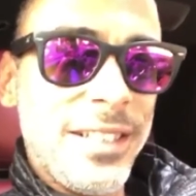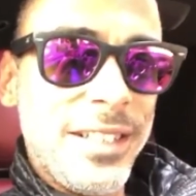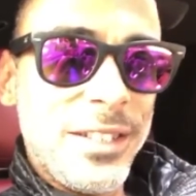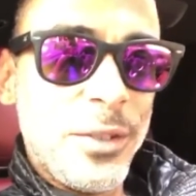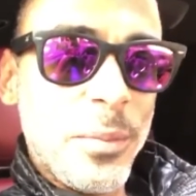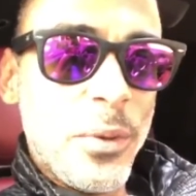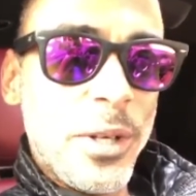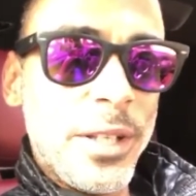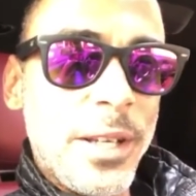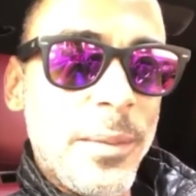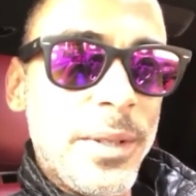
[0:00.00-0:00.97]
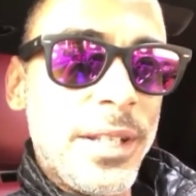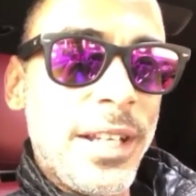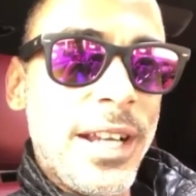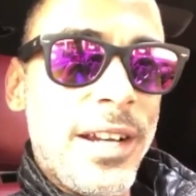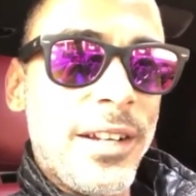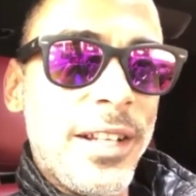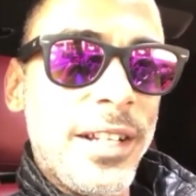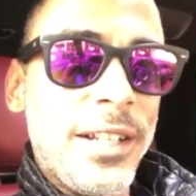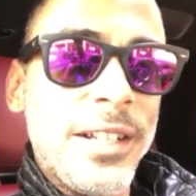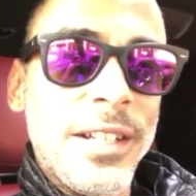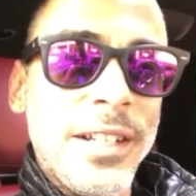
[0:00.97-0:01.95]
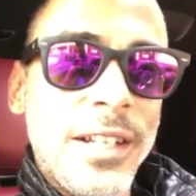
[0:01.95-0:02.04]
It's your boy Demon D out here.
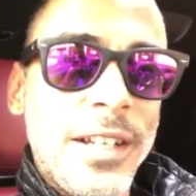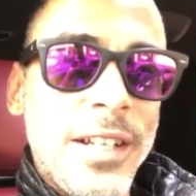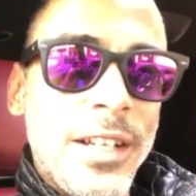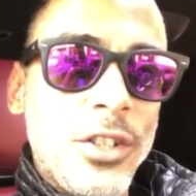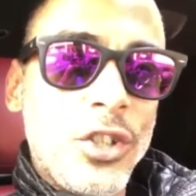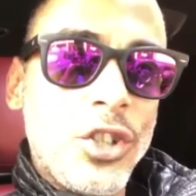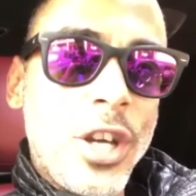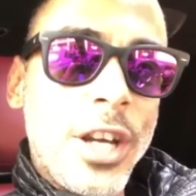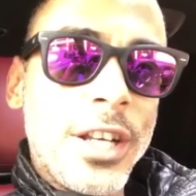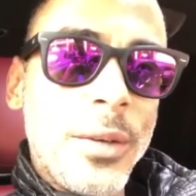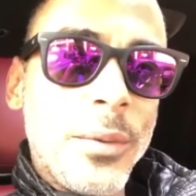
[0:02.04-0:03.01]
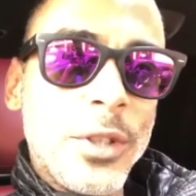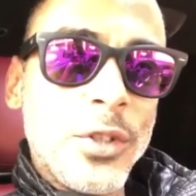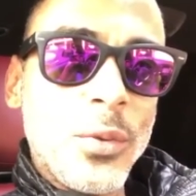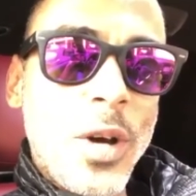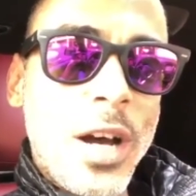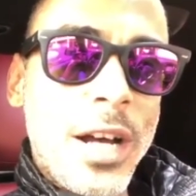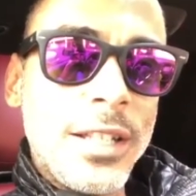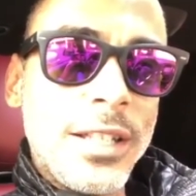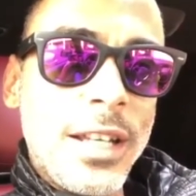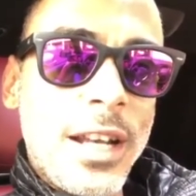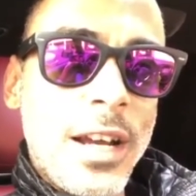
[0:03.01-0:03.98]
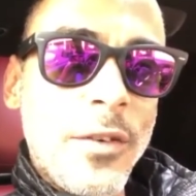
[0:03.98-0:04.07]
Just checking in with the squad,
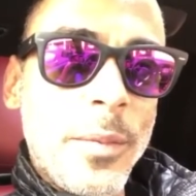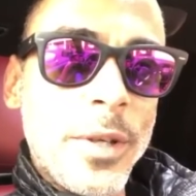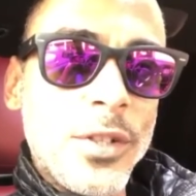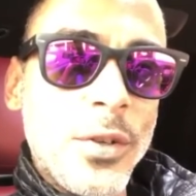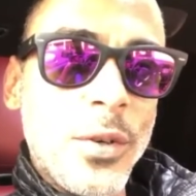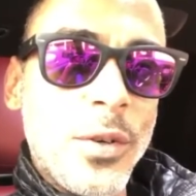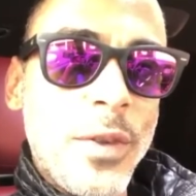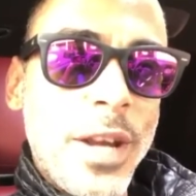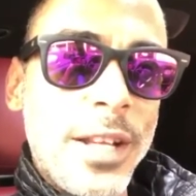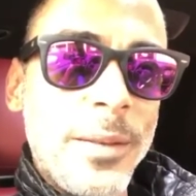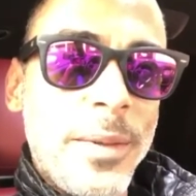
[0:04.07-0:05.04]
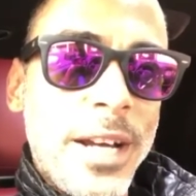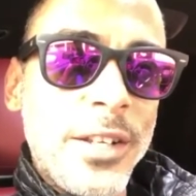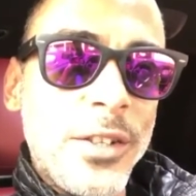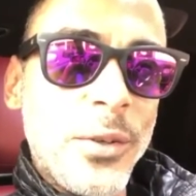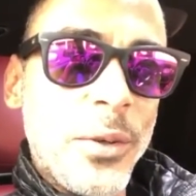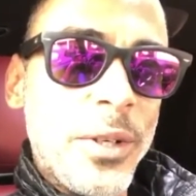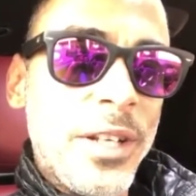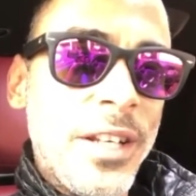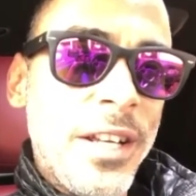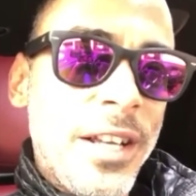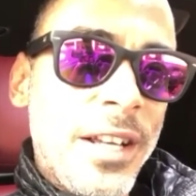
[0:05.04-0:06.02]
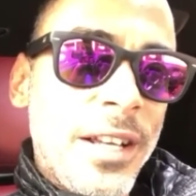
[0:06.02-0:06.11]
seeing how everybody's doing. Random, how you doing?
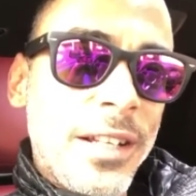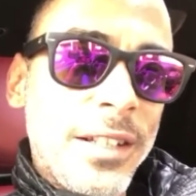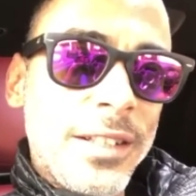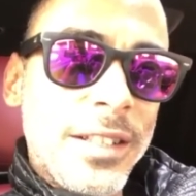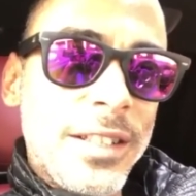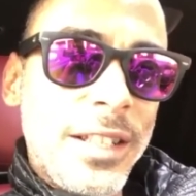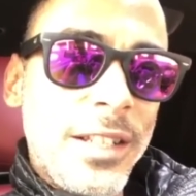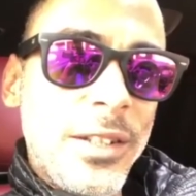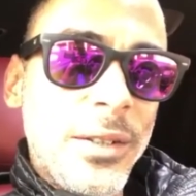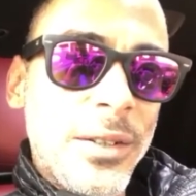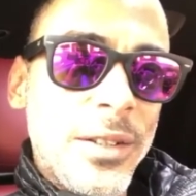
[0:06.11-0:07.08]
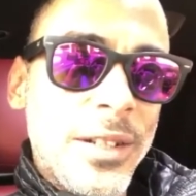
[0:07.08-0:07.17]
Good to see you.